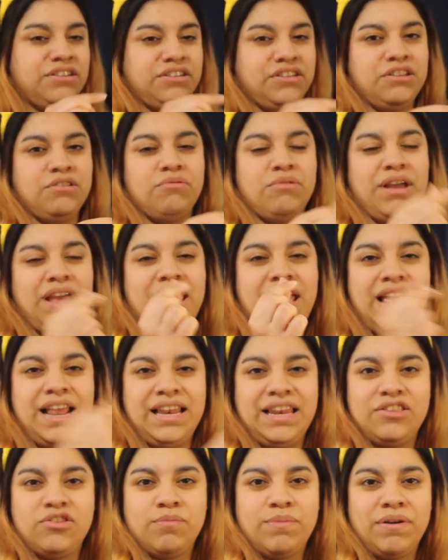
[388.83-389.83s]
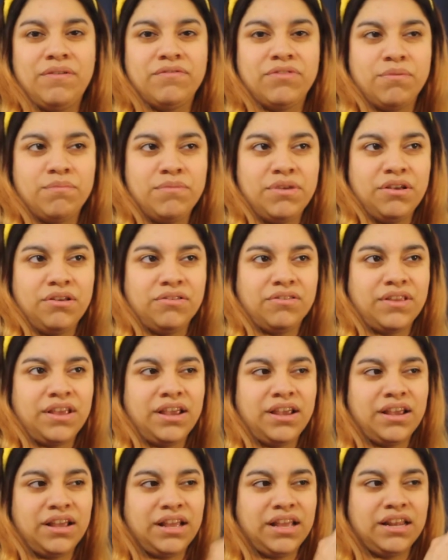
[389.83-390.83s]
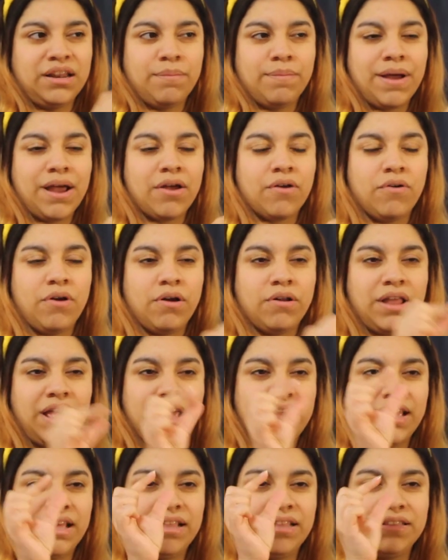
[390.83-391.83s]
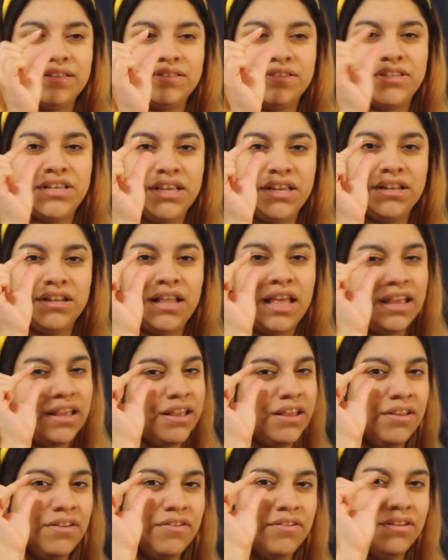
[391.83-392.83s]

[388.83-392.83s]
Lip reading: you will hear a little bit of the music in the background, like